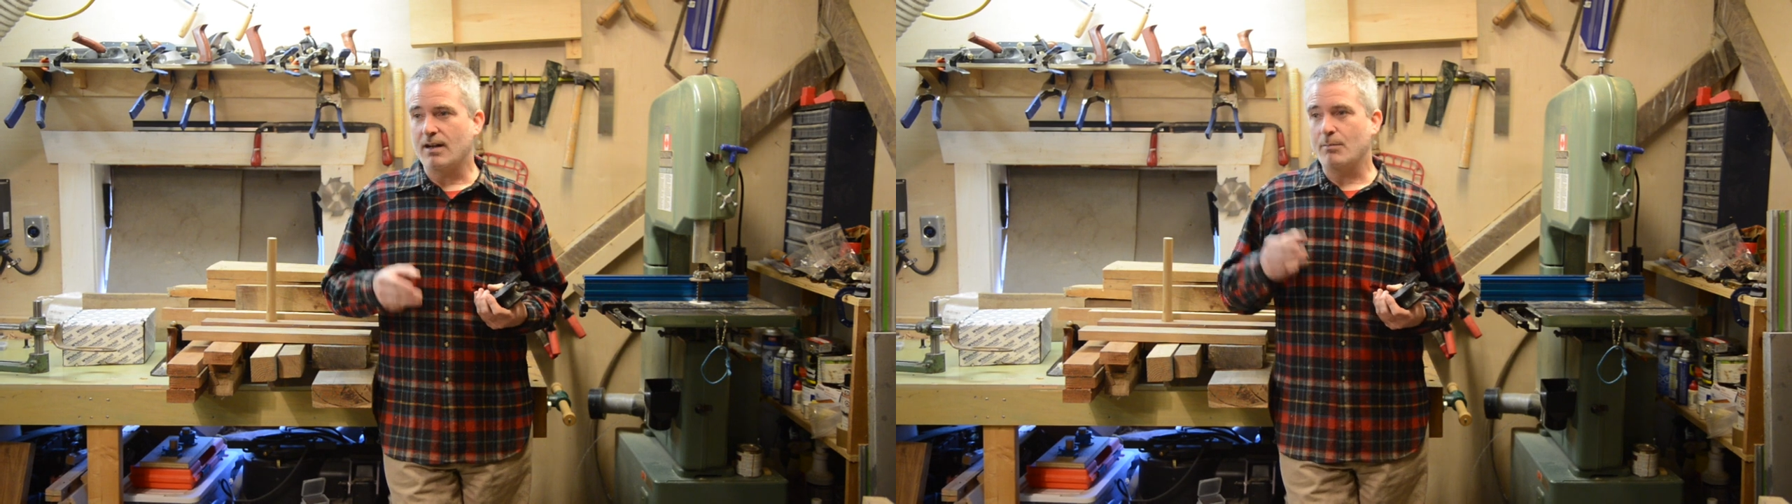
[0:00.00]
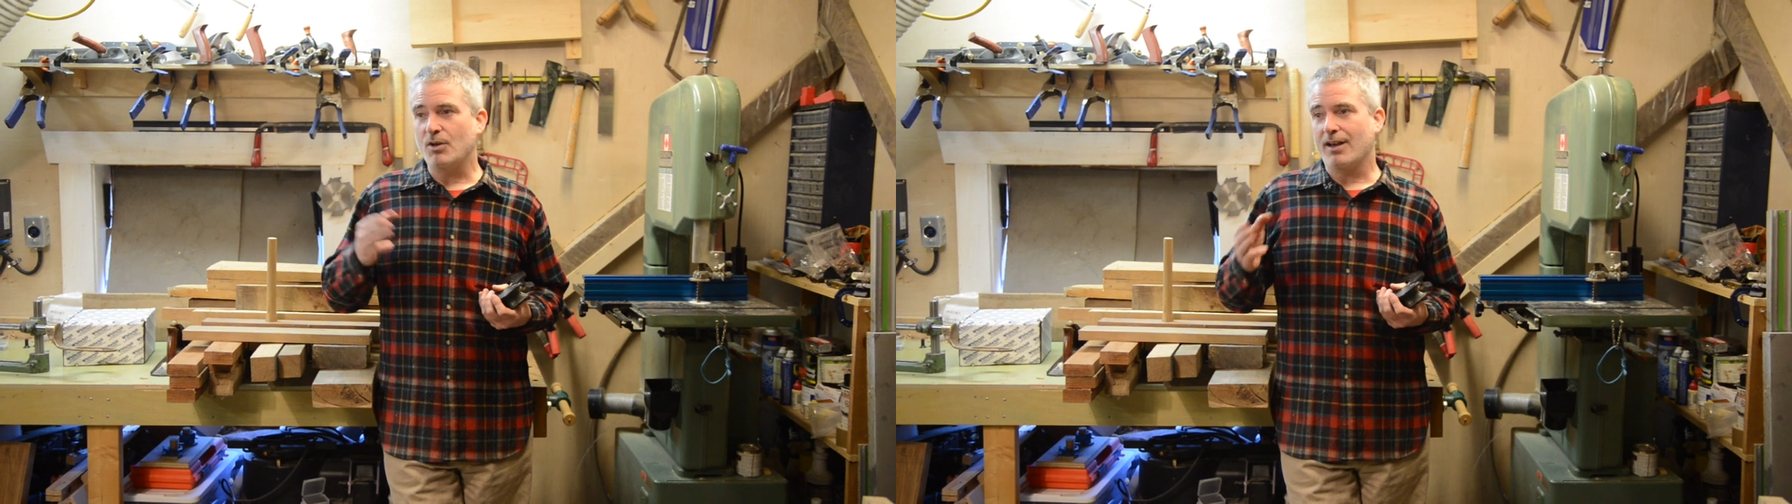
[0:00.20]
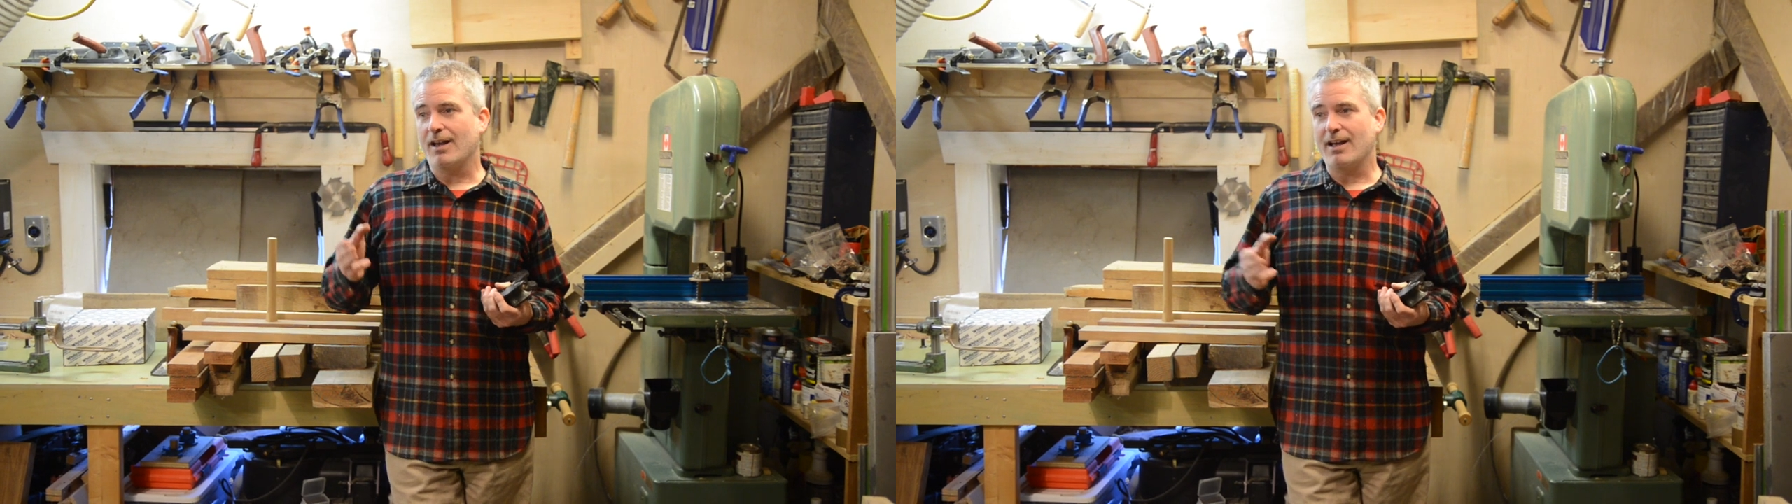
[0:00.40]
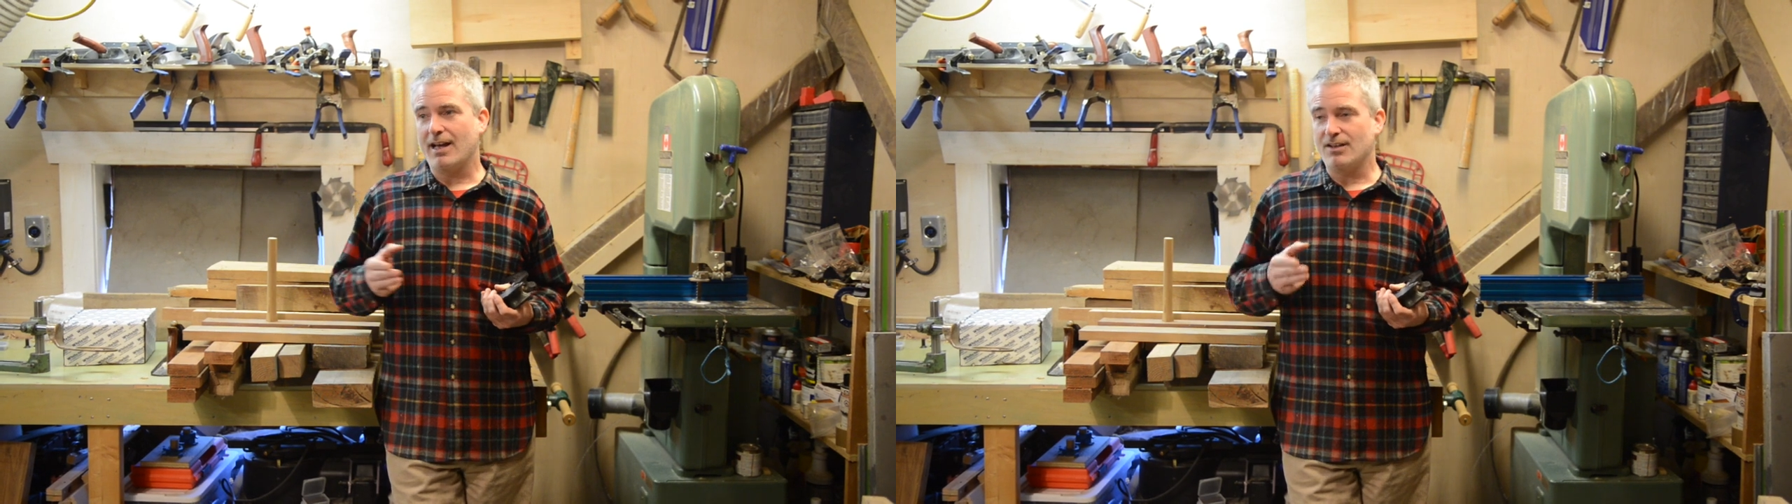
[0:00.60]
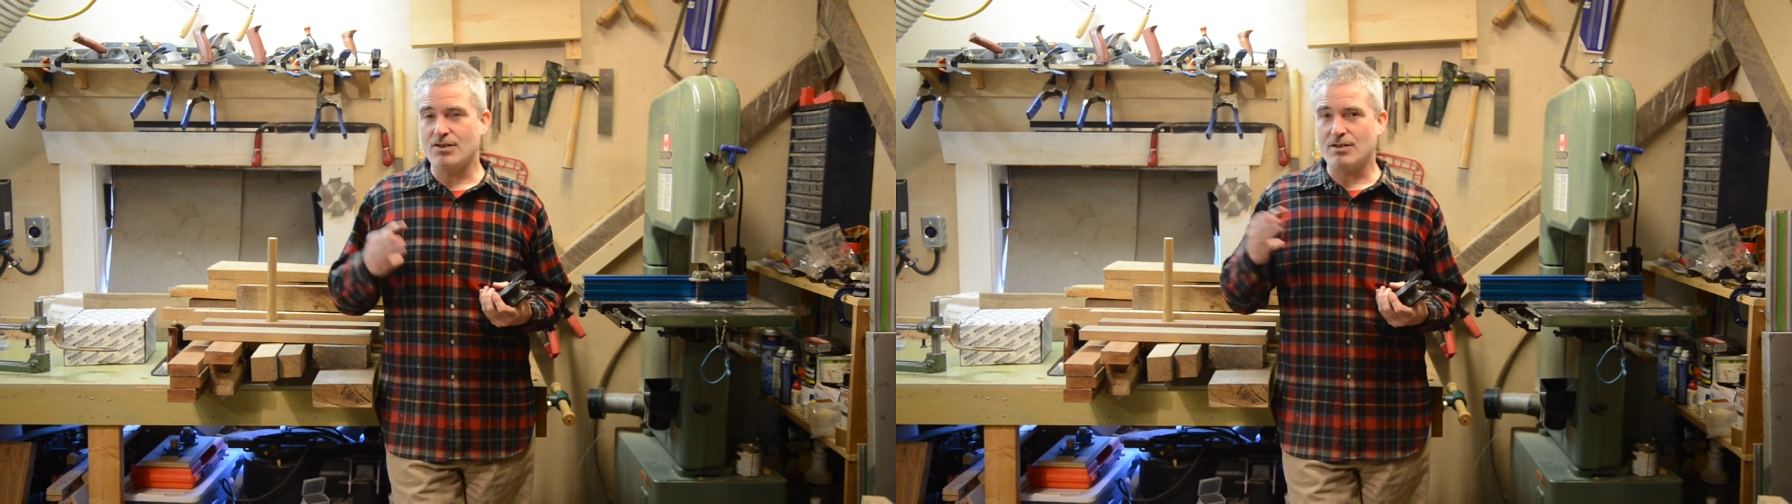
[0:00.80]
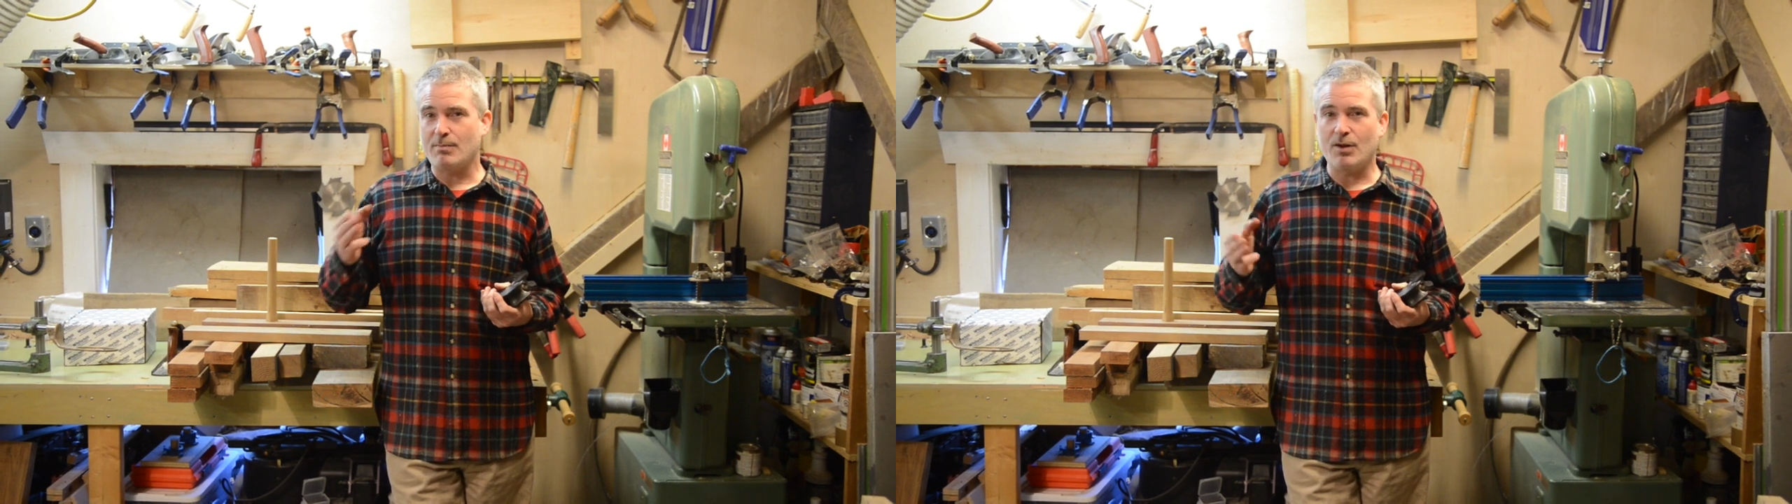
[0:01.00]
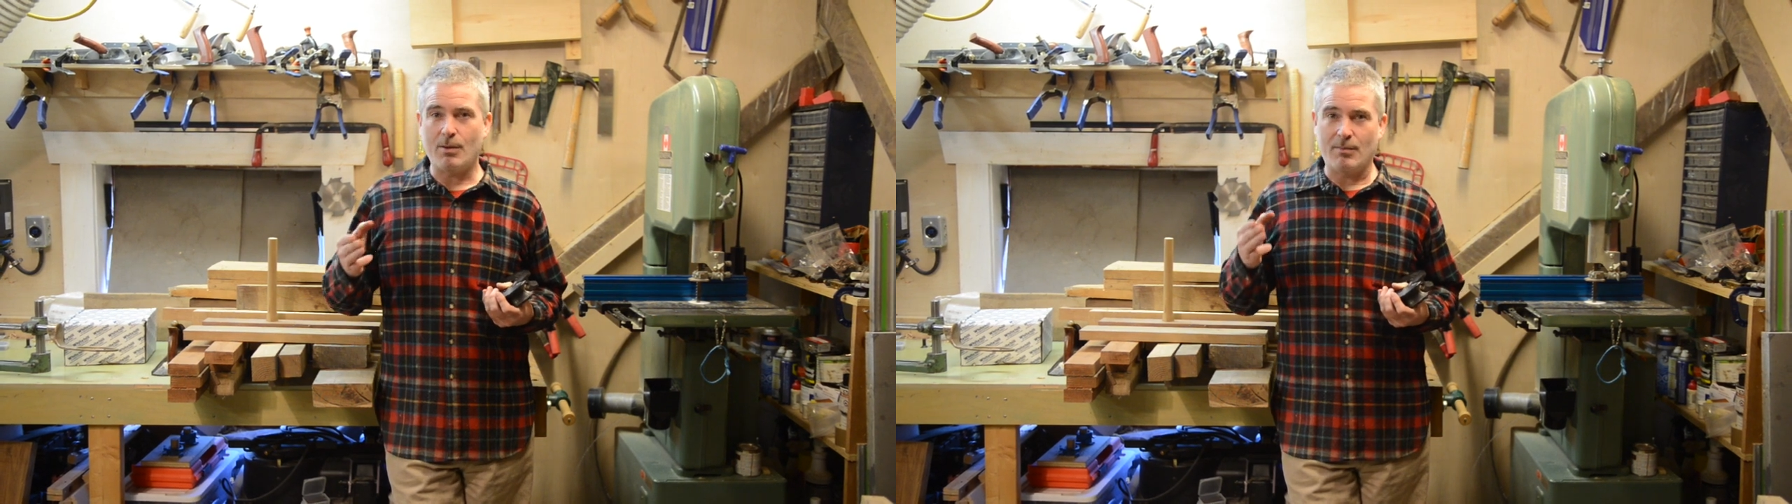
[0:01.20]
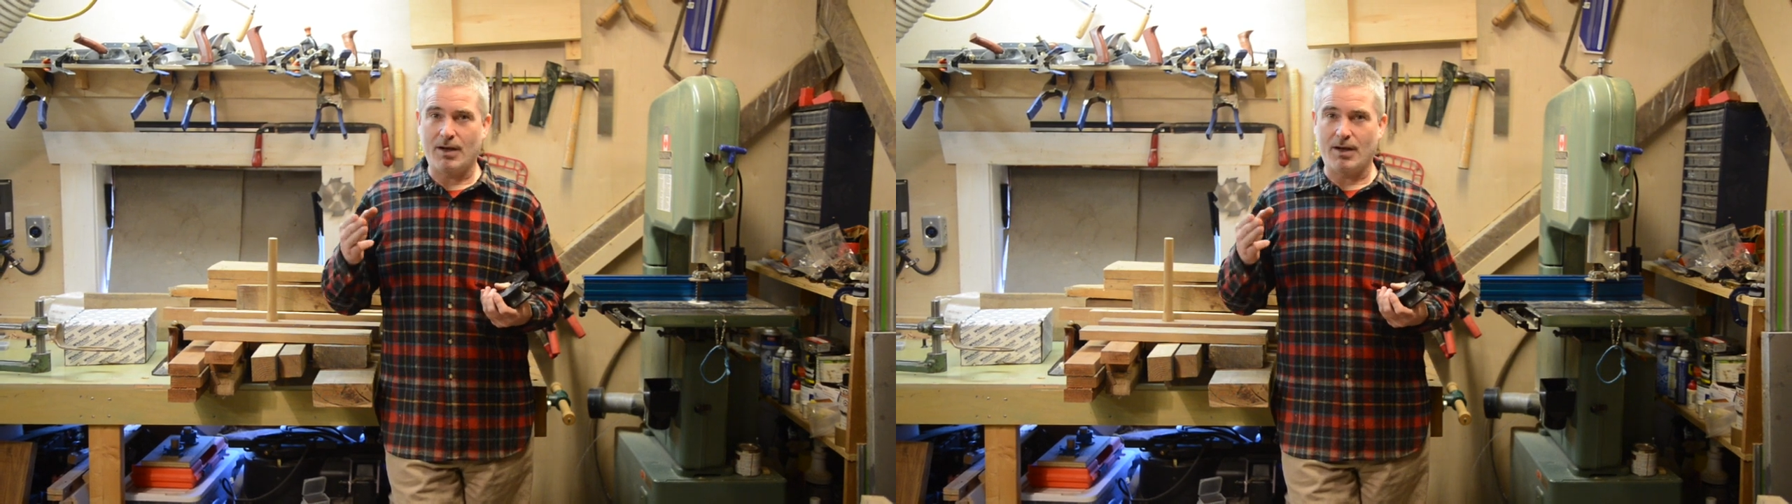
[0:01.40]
I'm looking at just about